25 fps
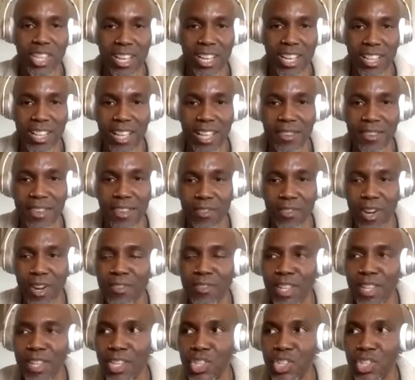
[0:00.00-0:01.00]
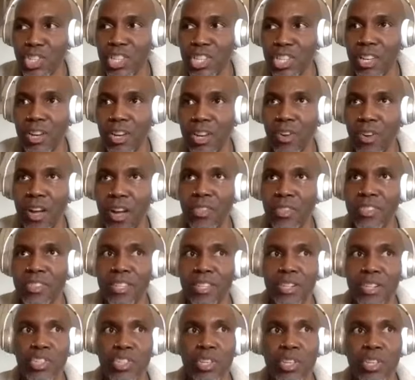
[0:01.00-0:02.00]
around this
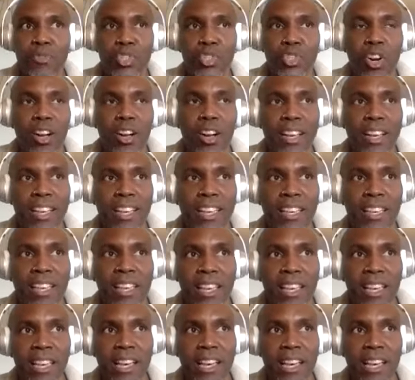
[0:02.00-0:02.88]
energy of trying.